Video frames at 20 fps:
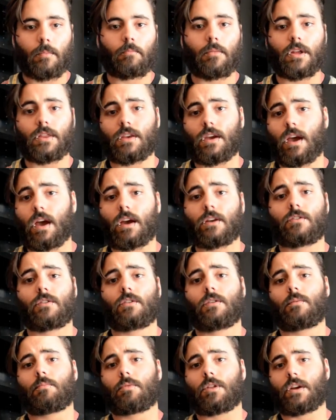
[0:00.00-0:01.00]
But the
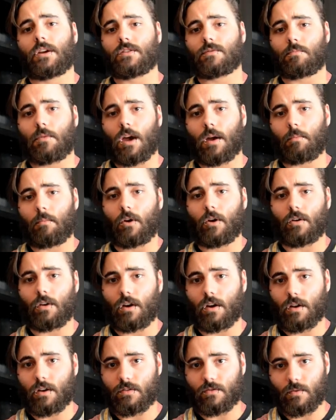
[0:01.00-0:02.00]
actor who plays Matt
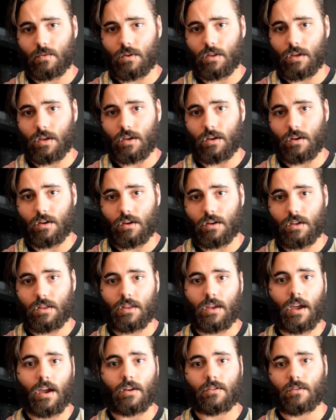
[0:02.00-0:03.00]
Murdock is really good, and
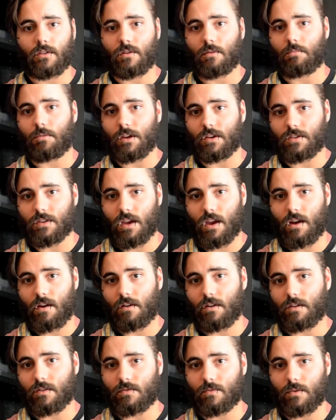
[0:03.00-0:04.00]
the actor who plays
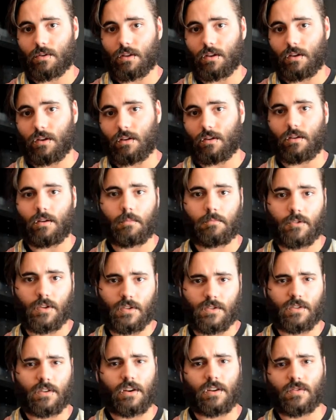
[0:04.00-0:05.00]
Karen is really good. I'm
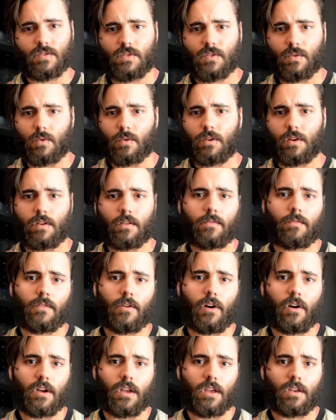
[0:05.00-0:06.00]
just not sold on
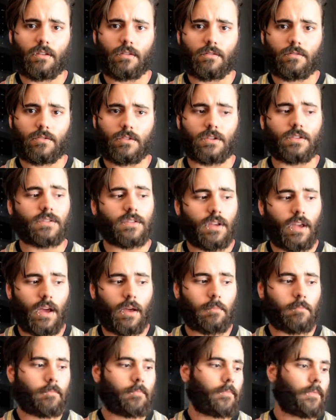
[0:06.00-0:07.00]
Foggy just yet.